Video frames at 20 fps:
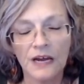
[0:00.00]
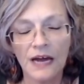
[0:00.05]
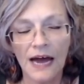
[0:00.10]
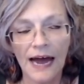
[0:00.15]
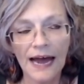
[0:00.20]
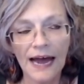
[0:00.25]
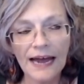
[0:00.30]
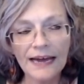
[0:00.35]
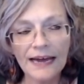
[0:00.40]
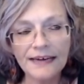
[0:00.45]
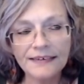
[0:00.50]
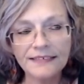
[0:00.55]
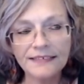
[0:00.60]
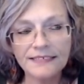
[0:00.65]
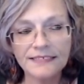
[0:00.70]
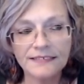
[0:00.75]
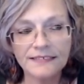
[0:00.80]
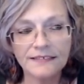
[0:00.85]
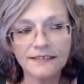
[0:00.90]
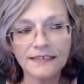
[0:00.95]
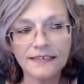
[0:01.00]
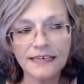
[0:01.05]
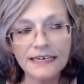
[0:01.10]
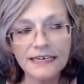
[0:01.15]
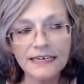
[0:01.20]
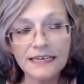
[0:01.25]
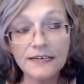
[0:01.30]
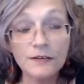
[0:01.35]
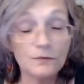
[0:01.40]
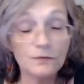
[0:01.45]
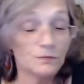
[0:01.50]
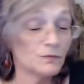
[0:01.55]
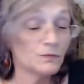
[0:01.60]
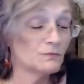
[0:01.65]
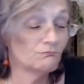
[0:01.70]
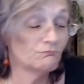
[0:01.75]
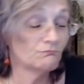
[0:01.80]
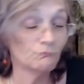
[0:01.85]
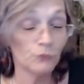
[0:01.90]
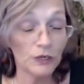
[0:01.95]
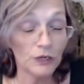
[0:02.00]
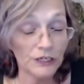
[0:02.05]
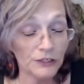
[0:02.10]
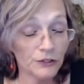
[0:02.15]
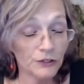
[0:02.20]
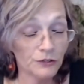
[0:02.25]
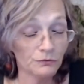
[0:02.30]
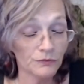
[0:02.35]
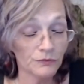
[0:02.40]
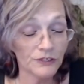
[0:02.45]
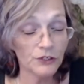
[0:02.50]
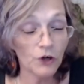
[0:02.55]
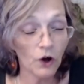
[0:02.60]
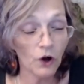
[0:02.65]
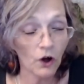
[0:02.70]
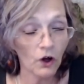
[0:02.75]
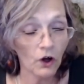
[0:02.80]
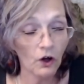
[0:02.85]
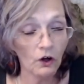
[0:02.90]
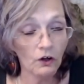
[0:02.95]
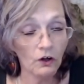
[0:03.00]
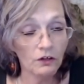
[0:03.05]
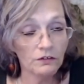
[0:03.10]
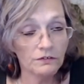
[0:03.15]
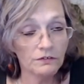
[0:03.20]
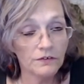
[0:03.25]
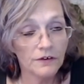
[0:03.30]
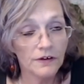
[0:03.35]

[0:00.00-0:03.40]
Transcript: And he really couldn't recall,